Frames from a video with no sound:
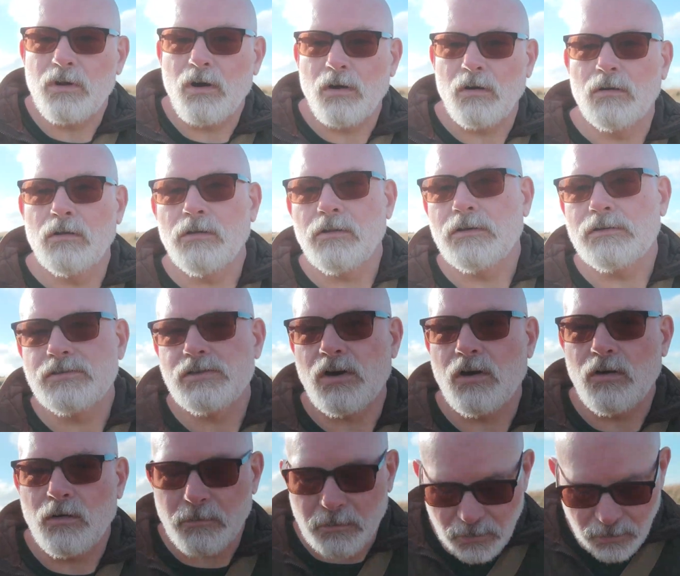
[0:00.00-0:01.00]
not at the
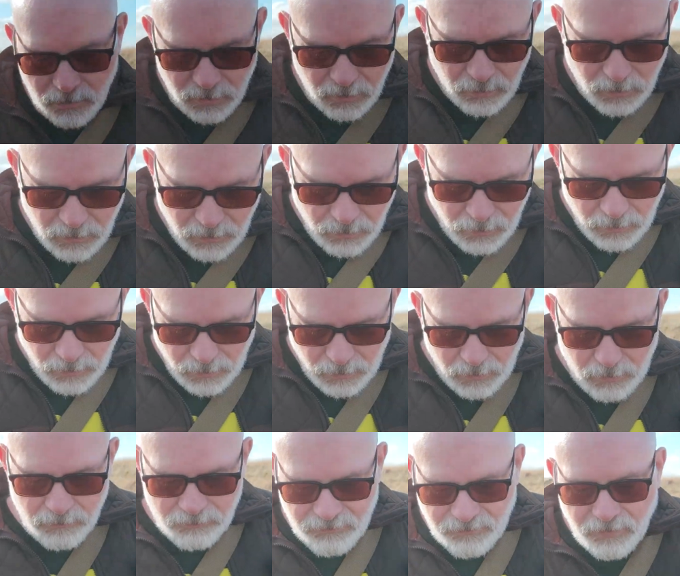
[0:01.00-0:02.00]
top
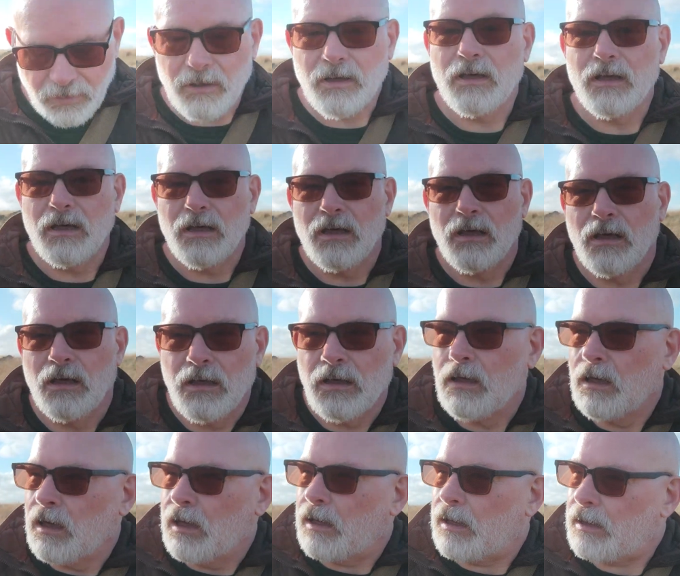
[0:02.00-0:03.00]
of
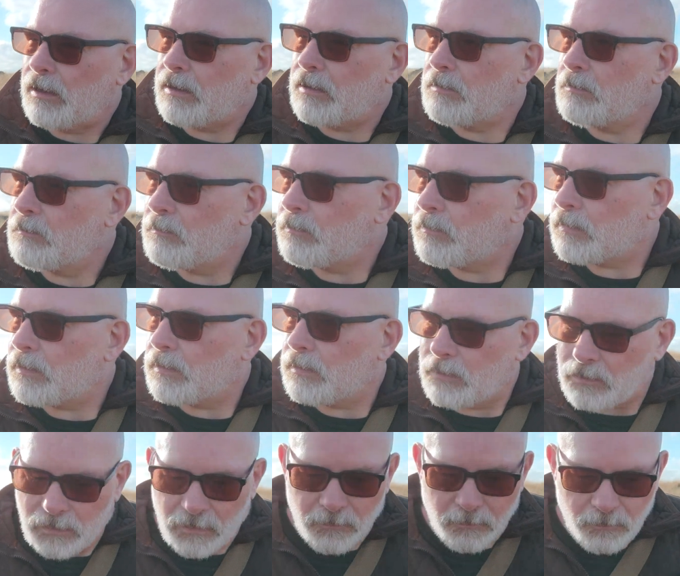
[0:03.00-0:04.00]
the
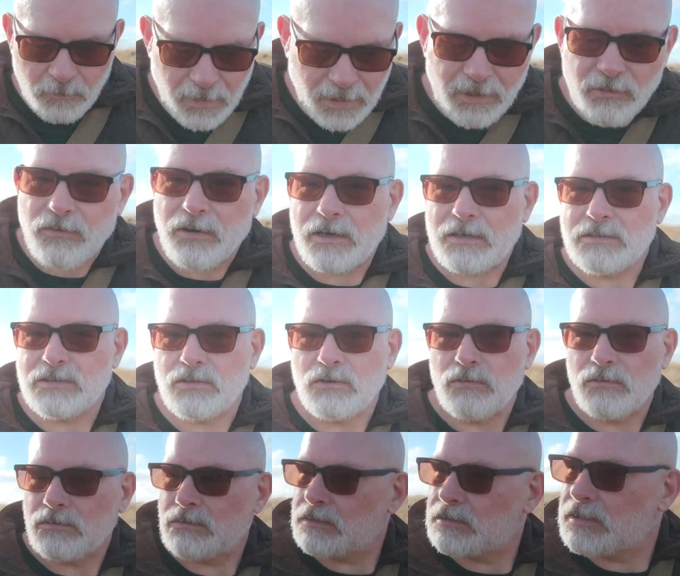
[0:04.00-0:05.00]
big
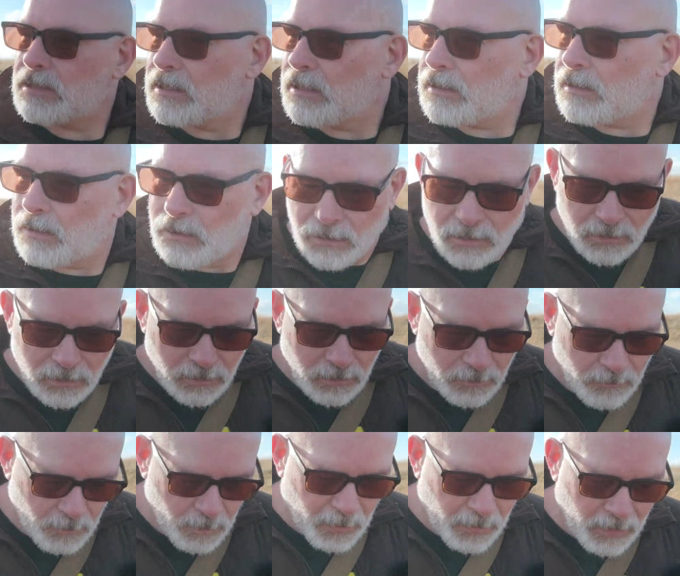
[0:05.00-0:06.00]
Greystones.
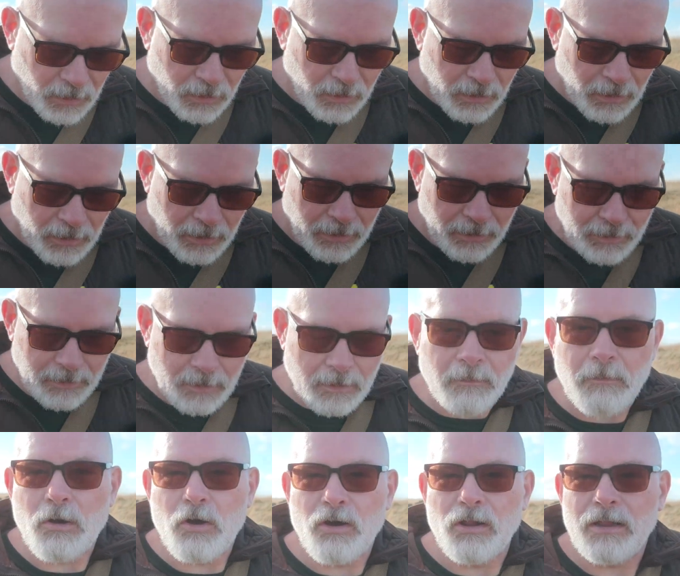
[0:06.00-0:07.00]

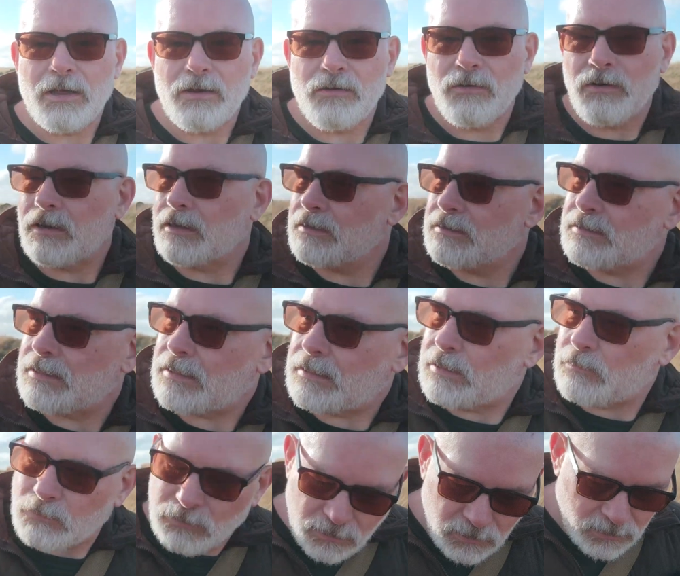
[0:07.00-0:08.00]
Earlier on I said
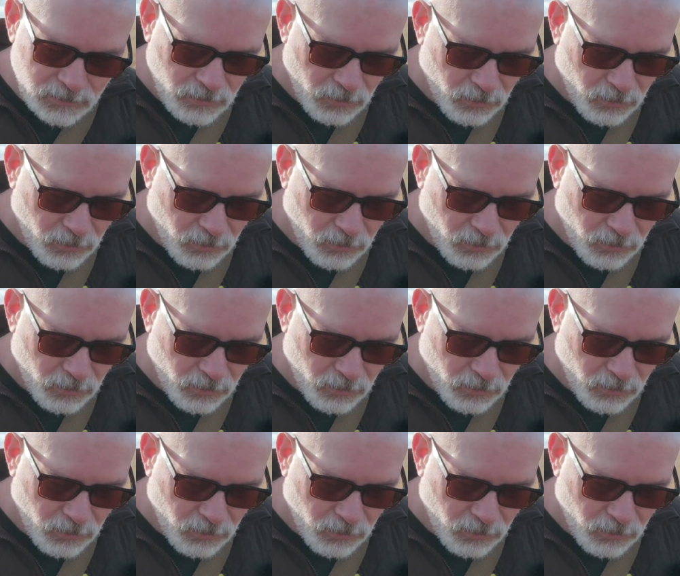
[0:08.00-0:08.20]
they were just